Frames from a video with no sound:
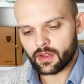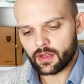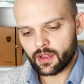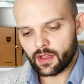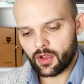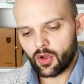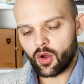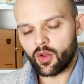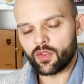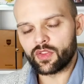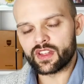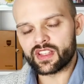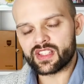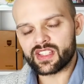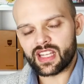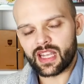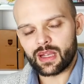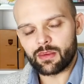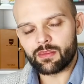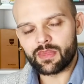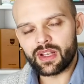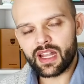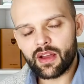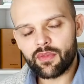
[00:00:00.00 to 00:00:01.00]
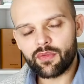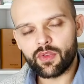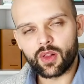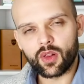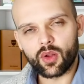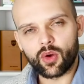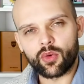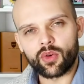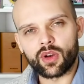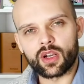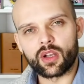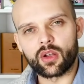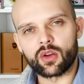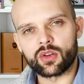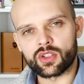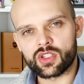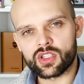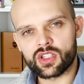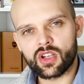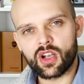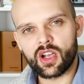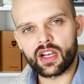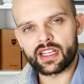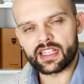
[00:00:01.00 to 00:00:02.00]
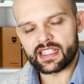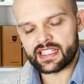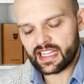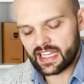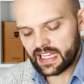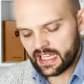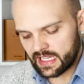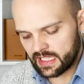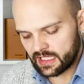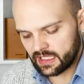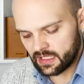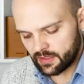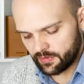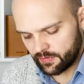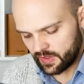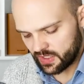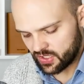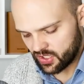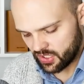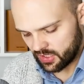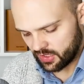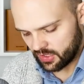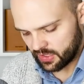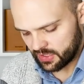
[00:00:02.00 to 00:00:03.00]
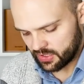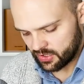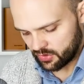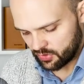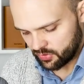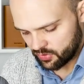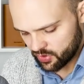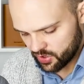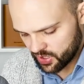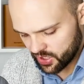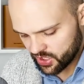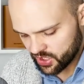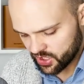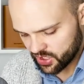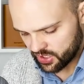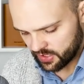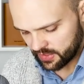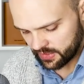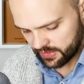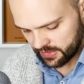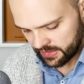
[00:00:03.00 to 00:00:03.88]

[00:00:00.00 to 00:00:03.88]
on the same level or alongside as individualized nutrition,